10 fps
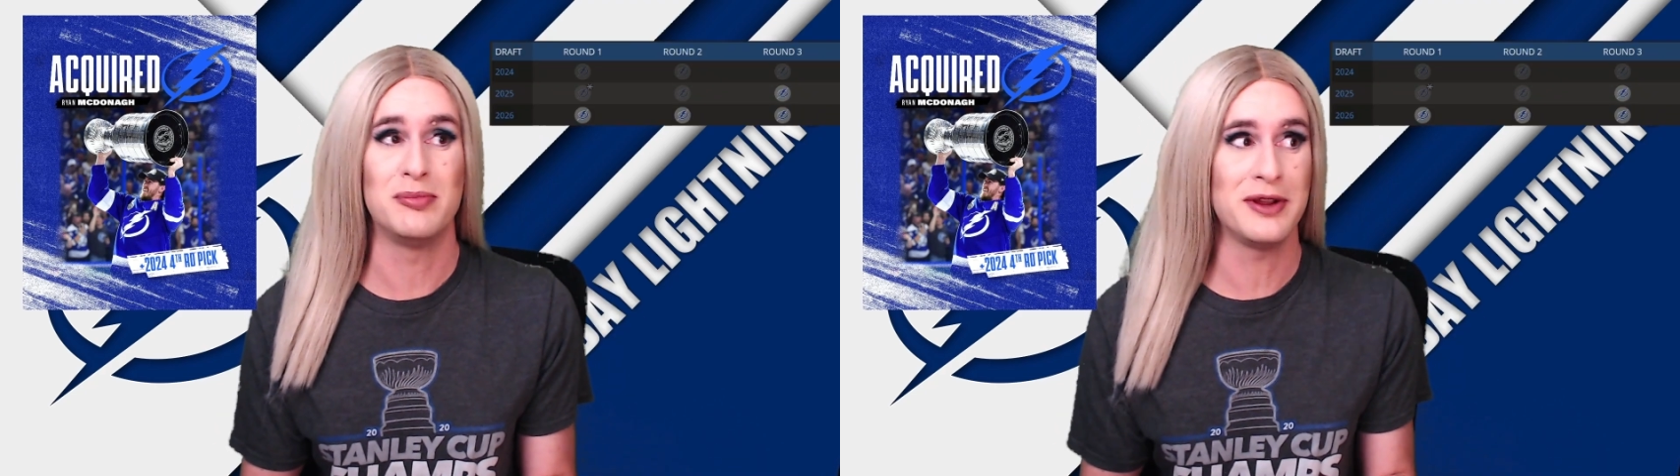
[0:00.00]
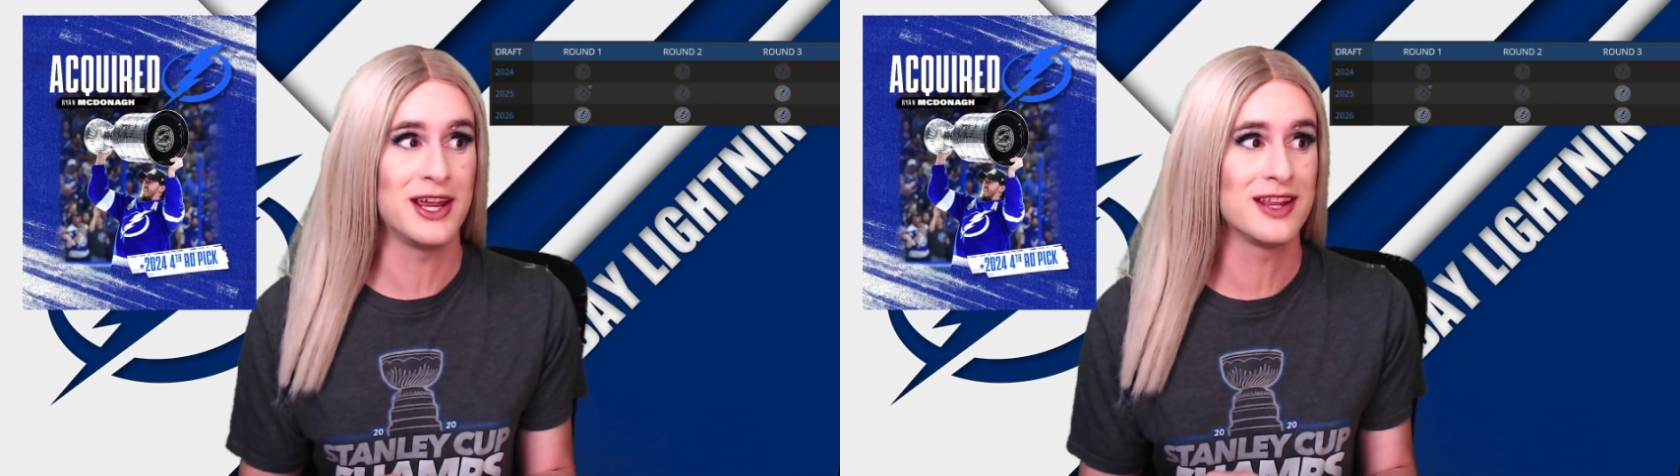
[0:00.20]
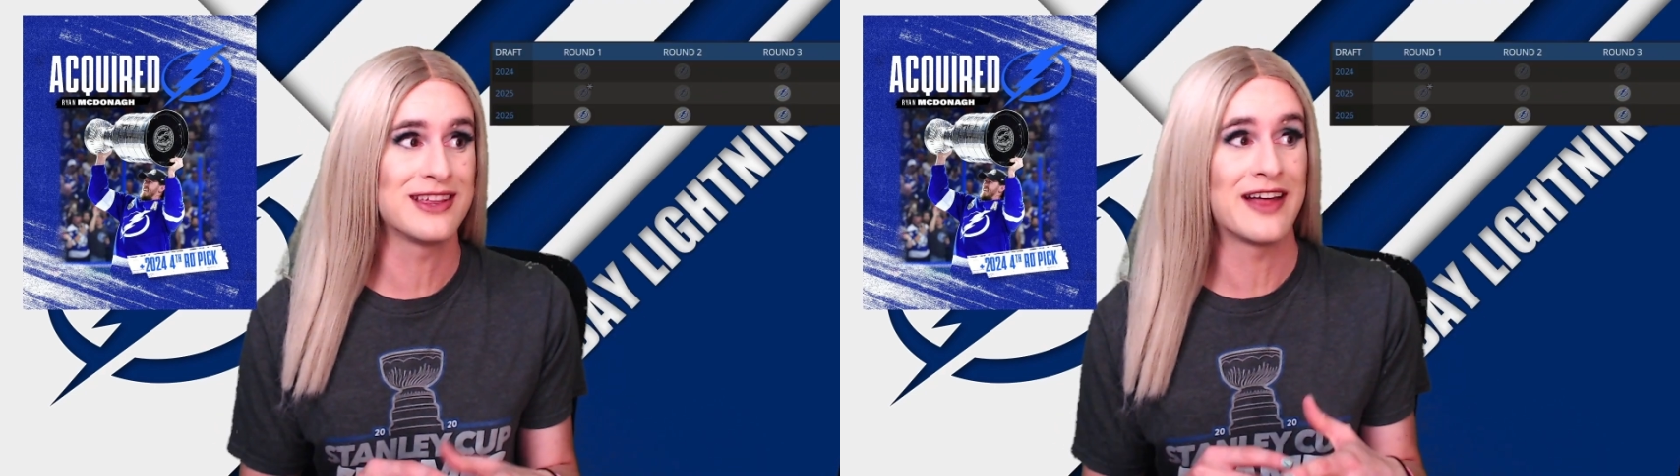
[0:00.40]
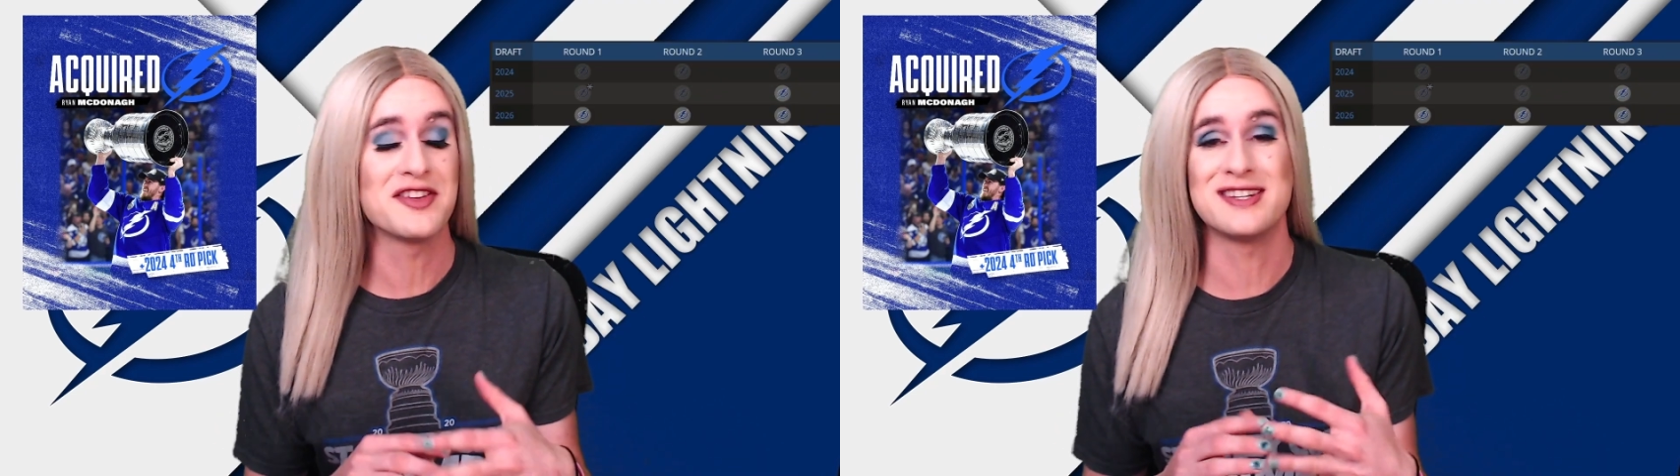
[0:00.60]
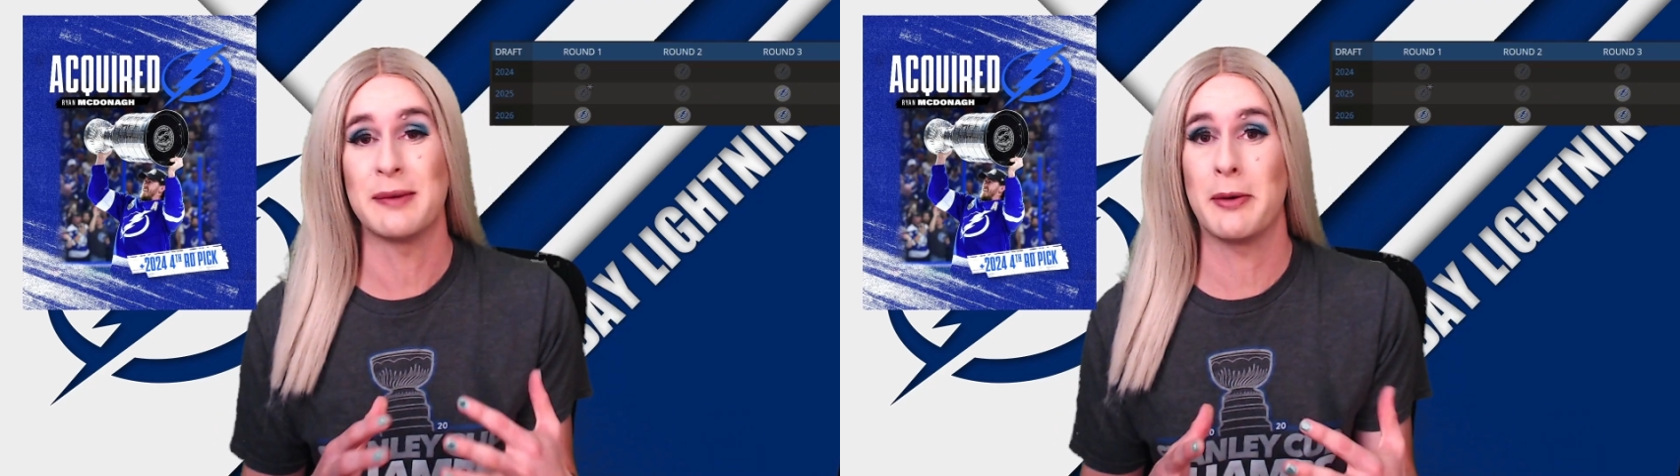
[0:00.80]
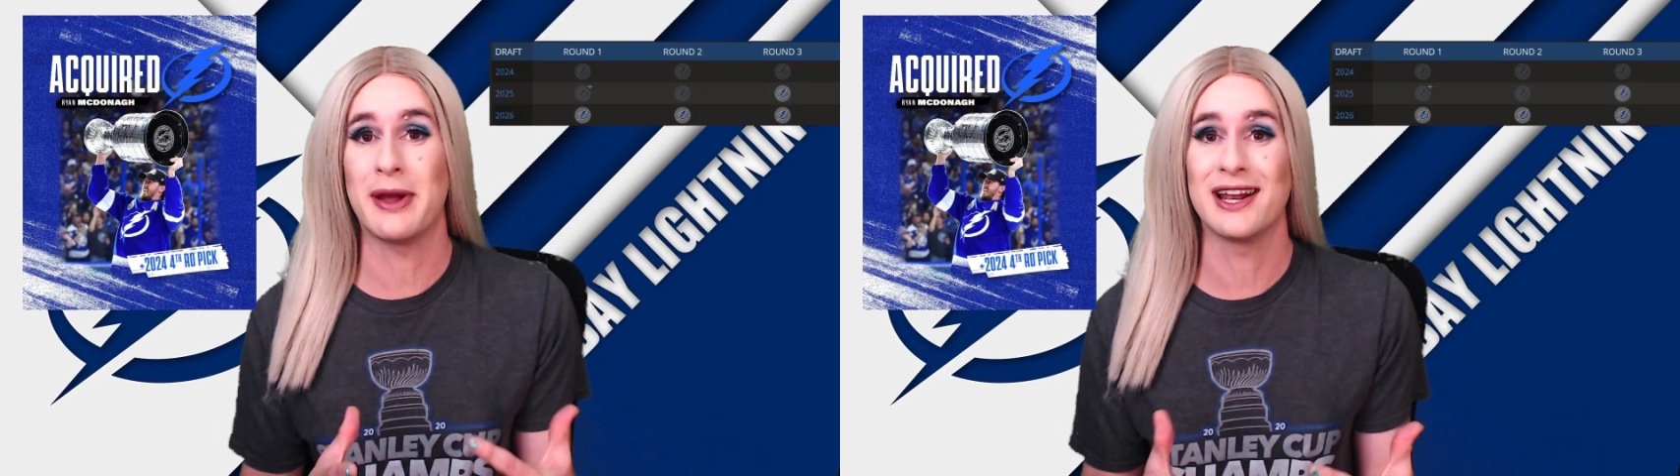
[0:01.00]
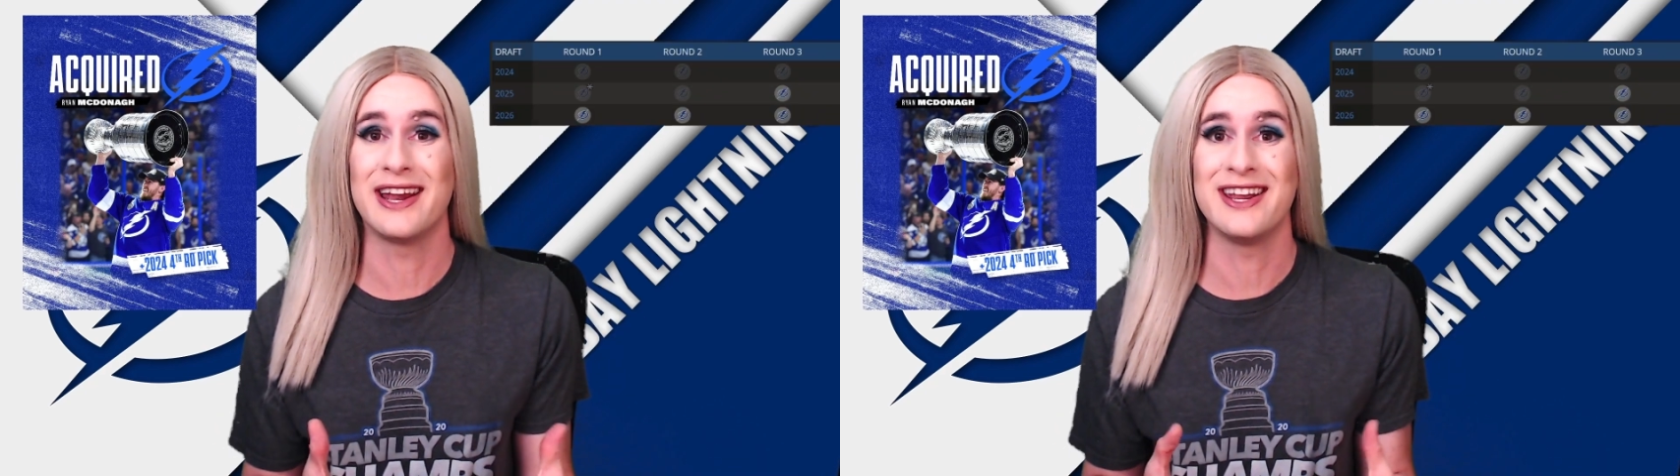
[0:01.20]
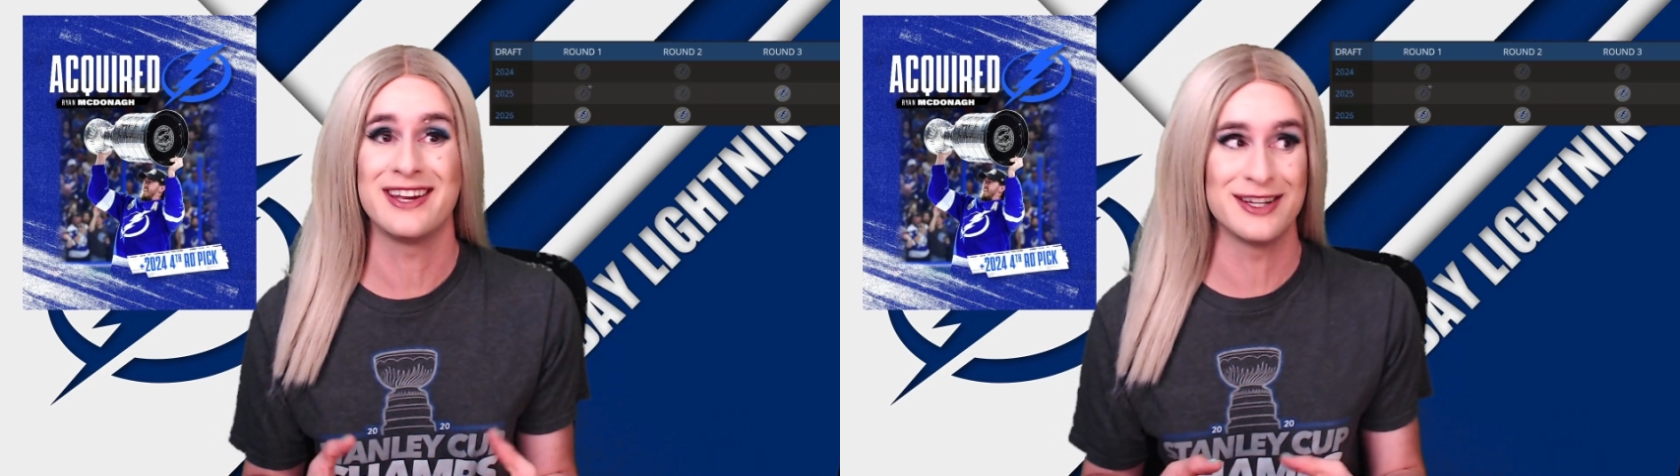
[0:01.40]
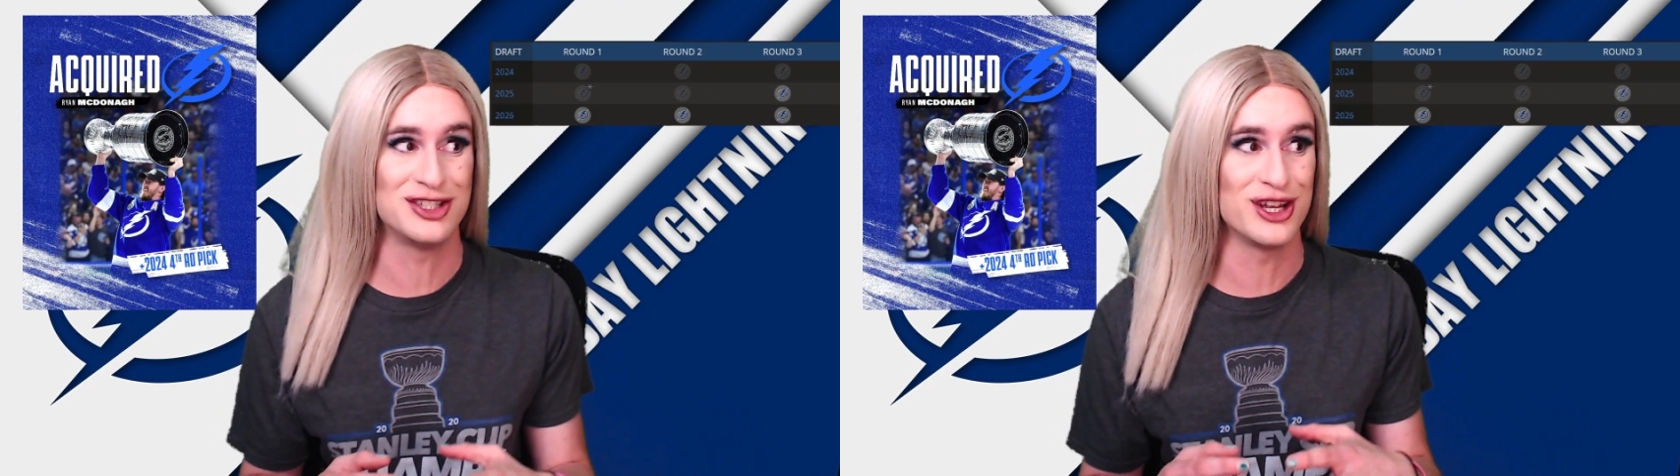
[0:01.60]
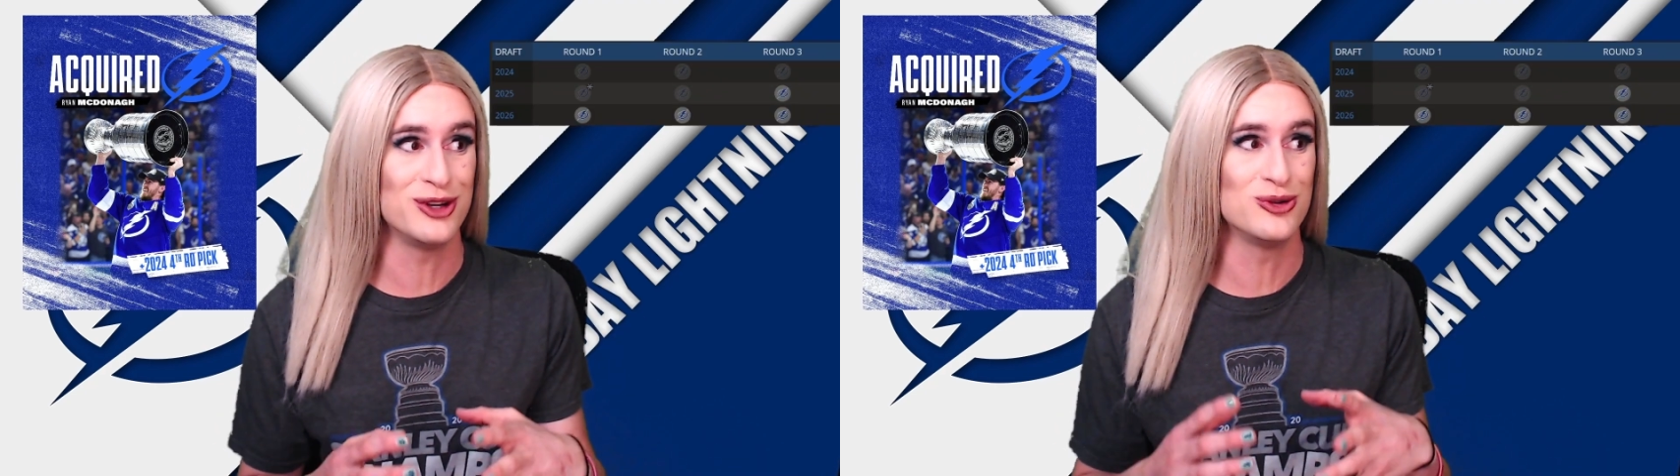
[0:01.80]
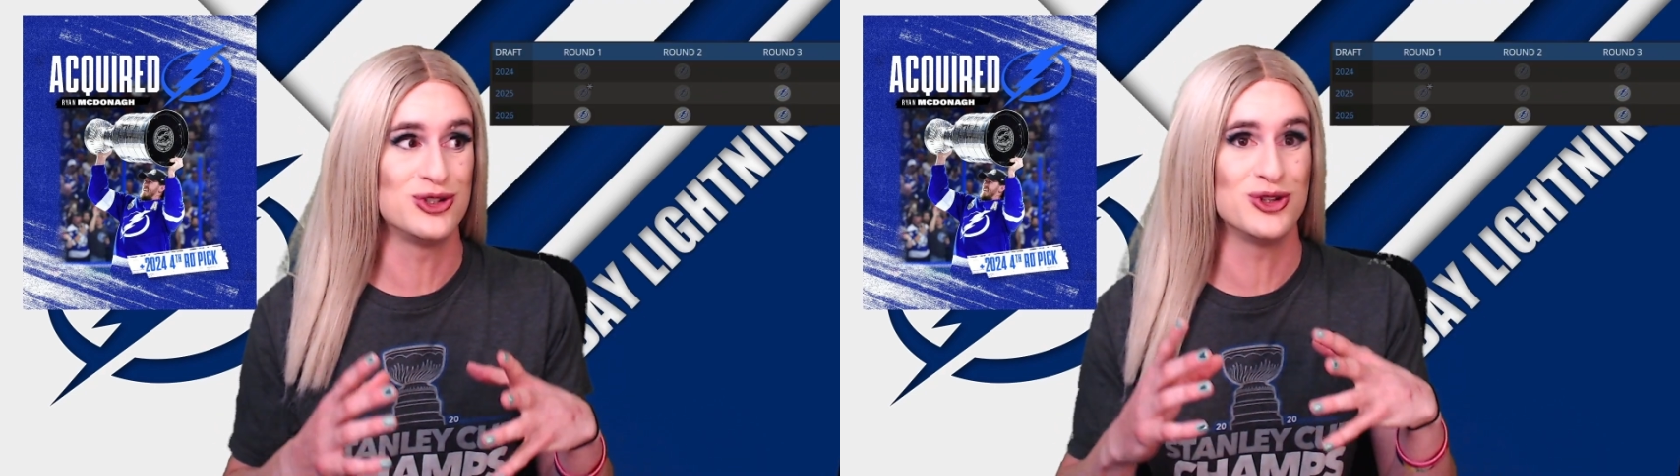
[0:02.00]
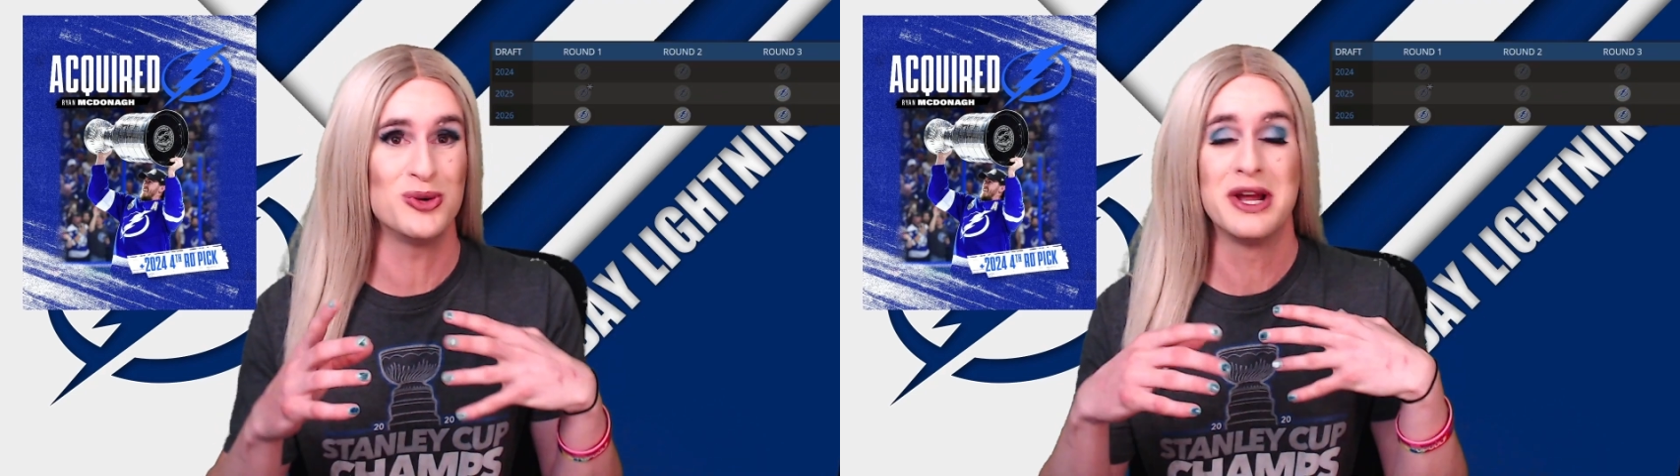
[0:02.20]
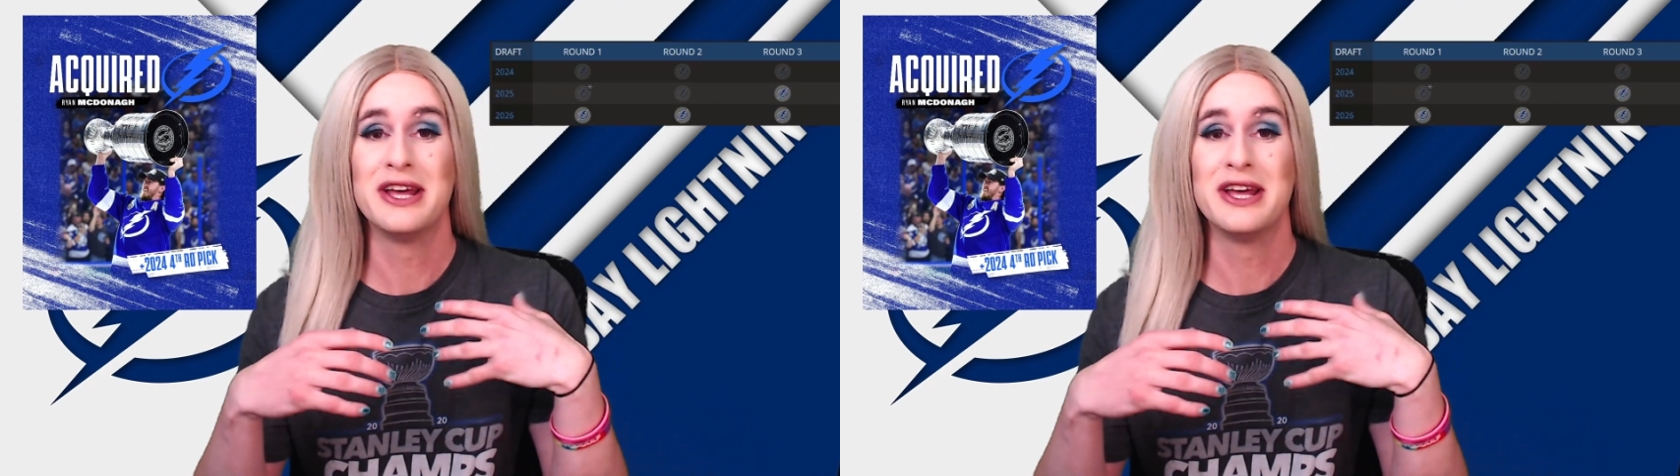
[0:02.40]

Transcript: being that the Tampa Bay Lightning continued to